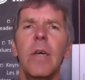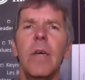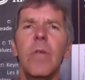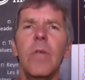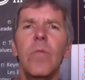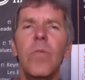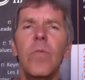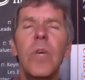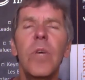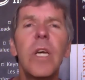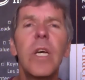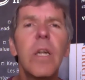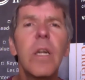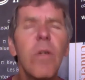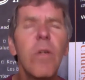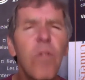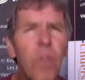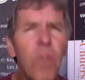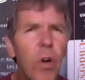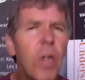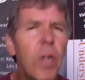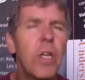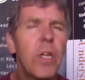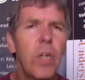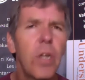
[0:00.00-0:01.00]
we can
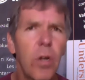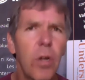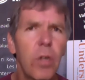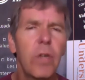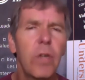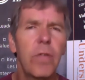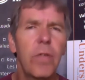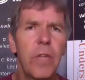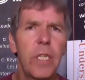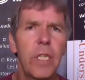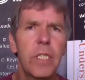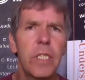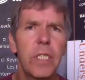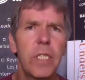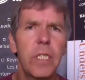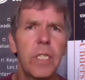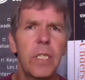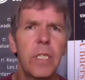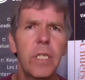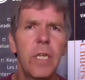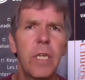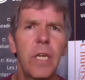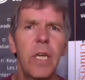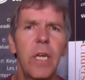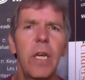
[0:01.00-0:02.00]
avoid a lot of
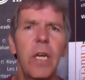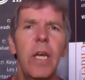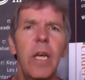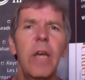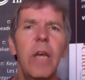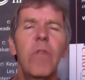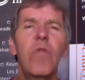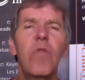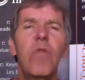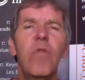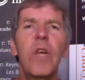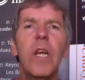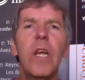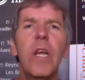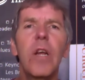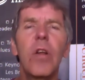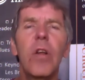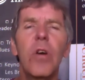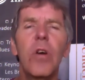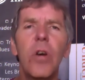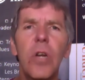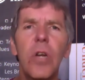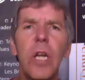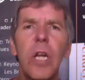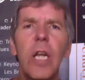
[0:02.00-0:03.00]
this if we
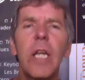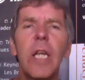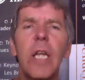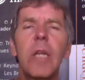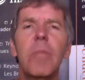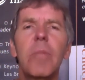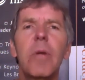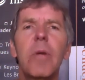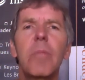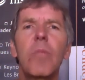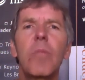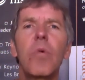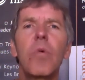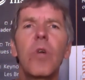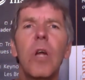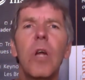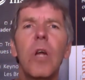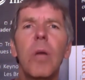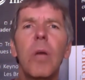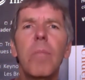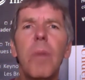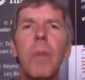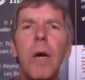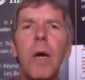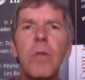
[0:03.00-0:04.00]
learn a little bit more
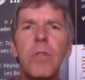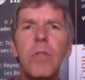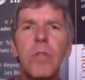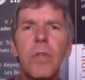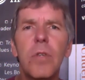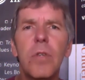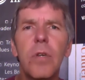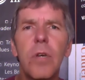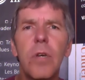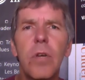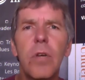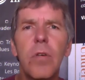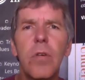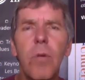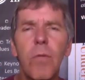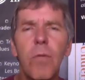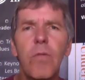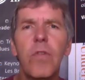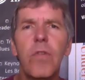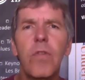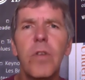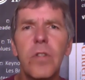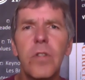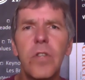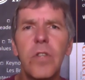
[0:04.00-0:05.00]
about
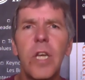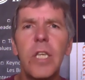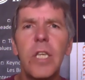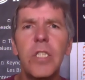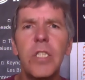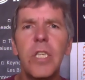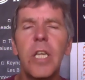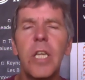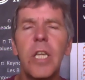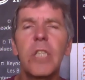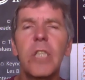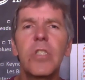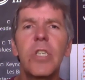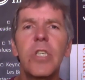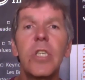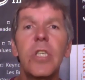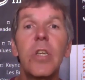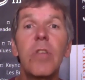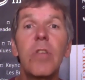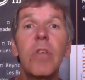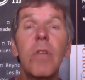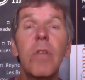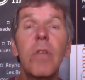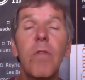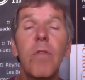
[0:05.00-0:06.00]
confrontation and see
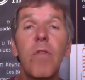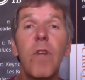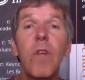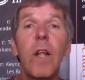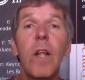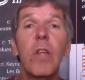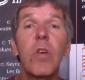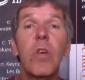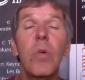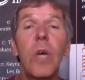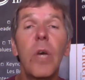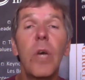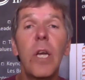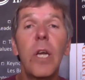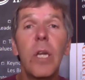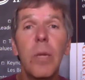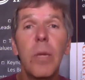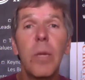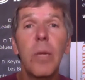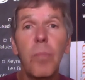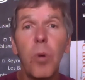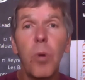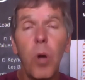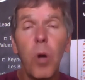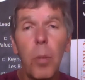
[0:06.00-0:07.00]
the real value in a
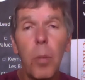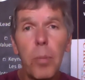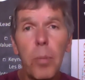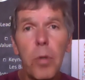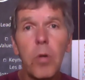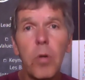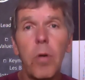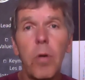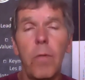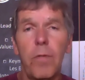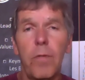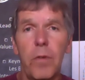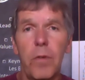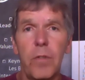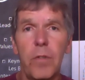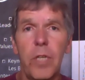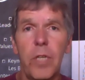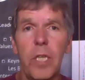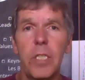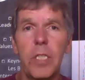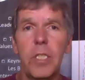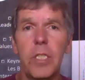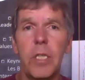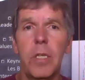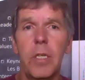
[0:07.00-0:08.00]
proper
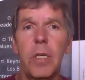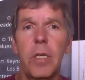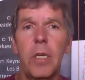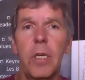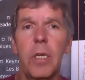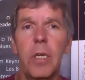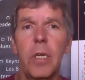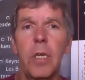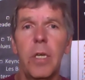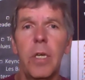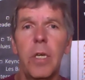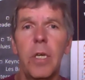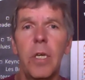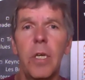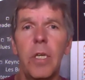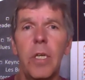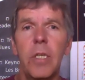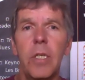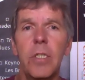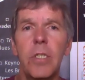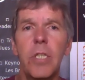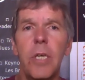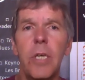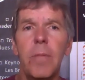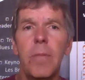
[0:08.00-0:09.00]
confrontation.
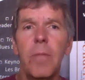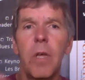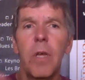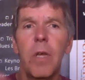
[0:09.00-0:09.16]
See,